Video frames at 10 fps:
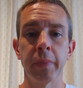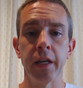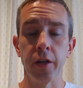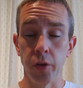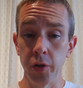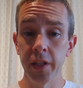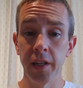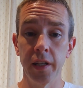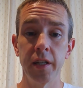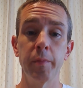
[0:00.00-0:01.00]
including the
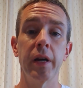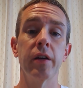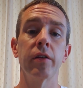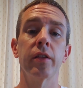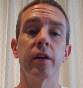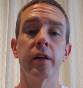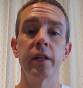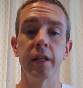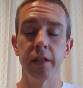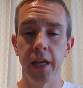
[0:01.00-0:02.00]
London Marathon
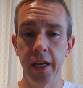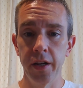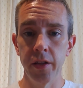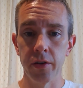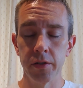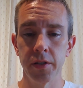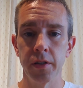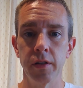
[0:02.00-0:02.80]
and others,